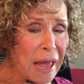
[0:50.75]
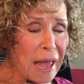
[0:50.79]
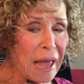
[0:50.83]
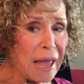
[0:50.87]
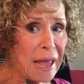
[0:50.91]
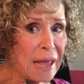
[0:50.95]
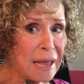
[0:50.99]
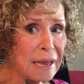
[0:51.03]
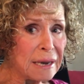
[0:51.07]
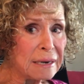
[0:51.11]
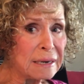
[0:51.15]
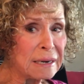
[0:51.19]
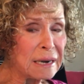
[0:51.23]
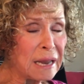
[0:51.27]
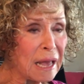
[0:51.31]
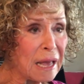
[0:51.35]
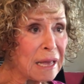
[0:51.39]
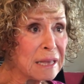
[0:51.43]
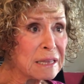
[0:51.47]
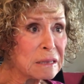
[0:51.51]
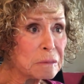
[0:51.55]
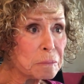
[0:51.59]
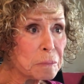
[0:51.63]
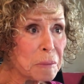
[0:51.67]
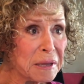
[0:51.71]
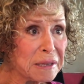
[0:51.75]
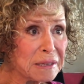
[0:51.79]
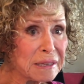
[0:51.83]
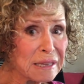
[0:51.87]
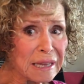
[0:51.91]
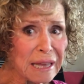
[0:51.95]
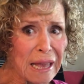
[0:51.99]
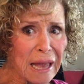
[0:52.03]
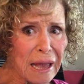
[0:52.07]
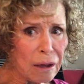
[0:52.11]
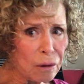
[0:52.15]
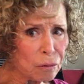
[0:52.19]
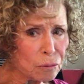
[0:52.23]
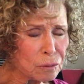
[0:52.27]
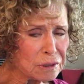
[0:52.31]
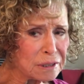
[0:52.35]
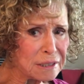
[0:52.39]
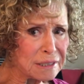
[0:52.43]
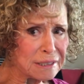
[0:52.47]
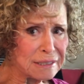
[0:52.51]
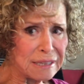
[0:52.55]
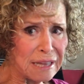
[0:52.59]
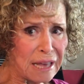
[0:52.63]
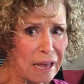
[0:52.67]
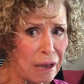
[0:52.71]
And I spent
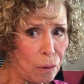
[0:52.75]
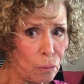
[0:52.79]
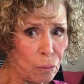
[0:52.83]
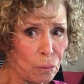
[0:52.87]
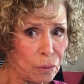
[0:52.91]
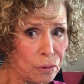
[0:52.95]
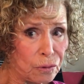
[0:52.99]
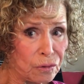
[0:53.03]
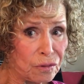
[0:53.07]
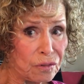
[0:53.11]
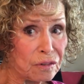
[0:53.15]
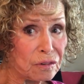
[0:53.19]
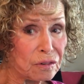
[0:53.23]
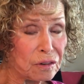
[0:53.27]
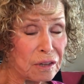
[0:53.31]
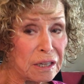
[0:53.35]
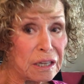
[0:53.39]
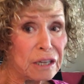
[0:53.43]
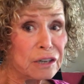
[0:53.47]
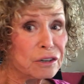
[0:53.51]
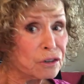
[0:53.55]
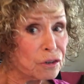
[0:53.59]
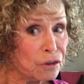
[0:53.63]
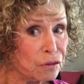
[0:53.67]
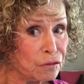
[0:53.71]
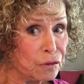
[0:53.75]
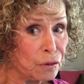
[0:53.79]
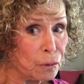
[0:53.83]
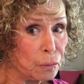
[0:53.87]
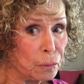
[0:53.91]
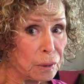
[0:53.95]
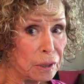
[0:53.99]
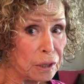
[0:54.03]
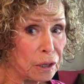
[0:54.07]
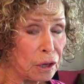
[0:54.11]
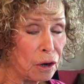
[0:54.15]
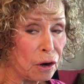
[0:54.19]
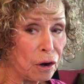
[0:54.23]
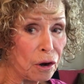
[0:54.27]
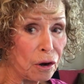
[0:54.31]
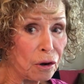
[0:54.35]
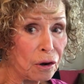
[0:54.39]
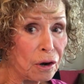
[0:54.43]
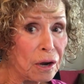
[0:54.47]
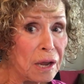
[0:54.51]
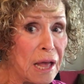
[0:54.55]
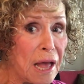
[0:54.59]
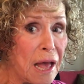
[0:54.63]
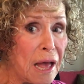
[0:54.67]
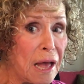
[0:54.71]
countless hours interviewing her.